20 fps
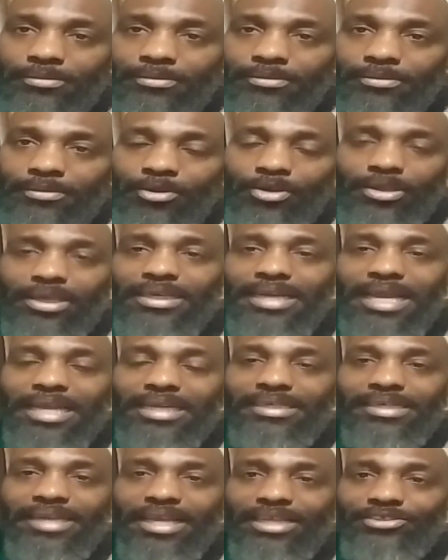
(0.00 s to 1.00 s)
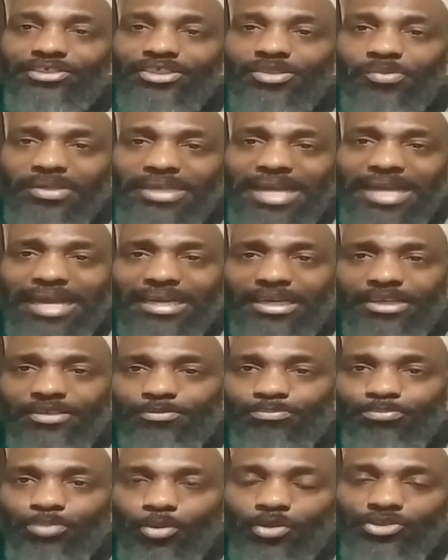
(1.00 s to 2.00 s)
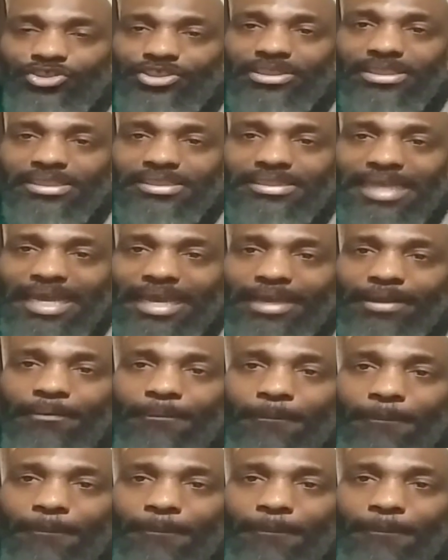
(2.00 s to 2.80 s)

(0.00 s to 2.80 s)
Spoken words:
Looking like ninjas. What kind of bullshit is that?